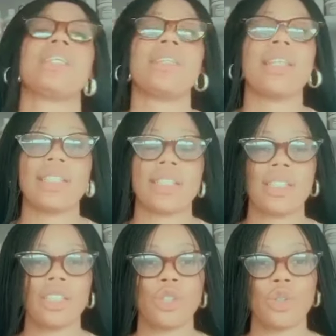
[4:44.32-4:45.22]
The
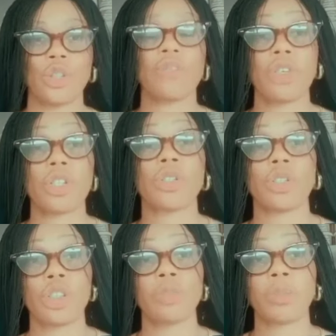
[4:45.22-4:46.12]
next thing you, of course,
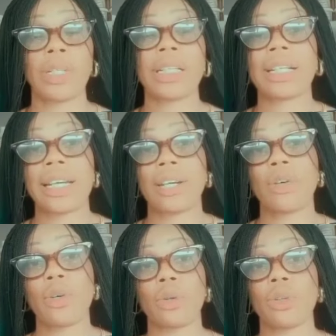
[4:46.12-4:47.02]
you need propylene
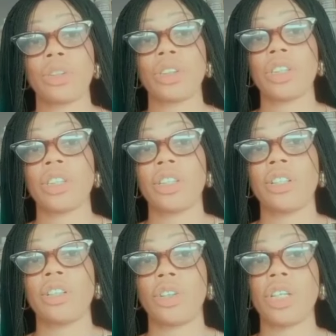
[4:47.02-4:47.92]
glycol.
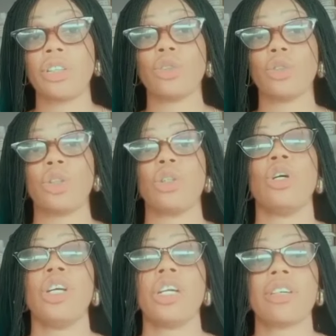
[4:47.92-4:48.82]
Okay, so your
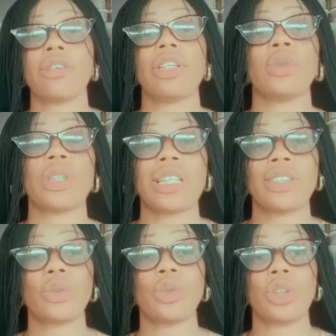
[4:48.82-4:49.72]
ingredient to
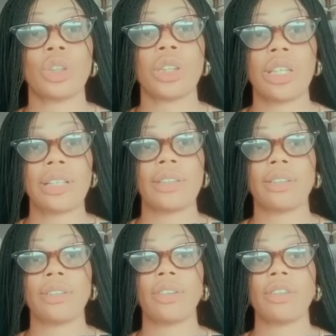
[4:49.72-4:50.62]
get into the skin
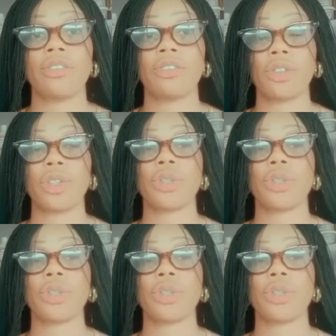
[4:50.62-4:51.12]
for